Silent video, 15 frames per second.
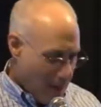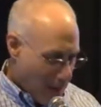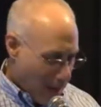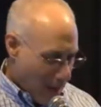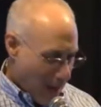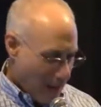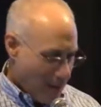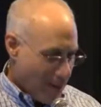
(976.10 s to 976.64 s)

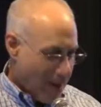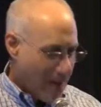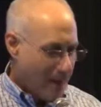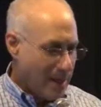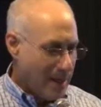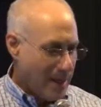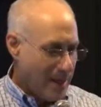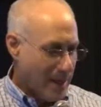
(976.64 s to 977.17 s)
And
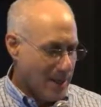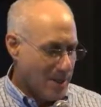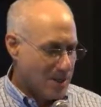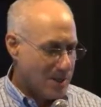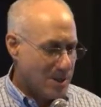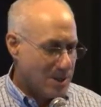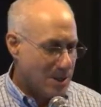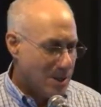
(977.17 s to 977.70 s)
that
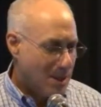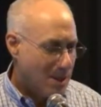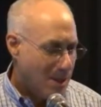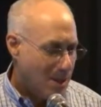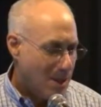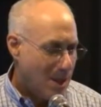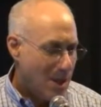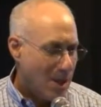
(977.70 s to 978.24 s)
is
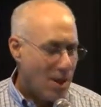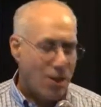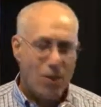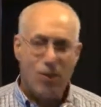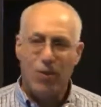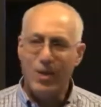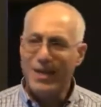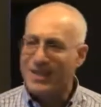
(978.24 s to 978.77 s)

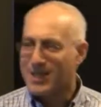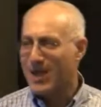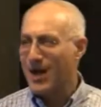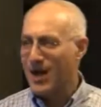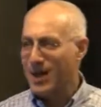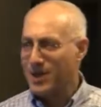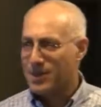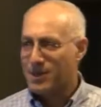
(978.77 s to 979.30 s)
these
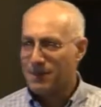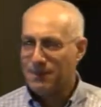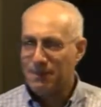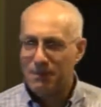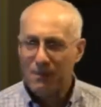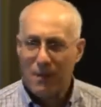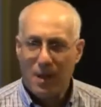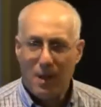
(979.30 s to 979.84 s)
guys,
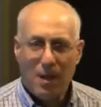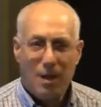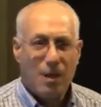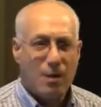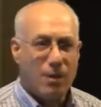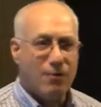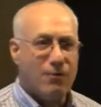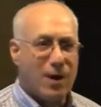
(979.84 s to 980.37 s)

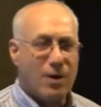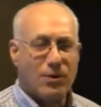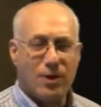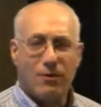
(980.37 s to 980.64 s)
the founding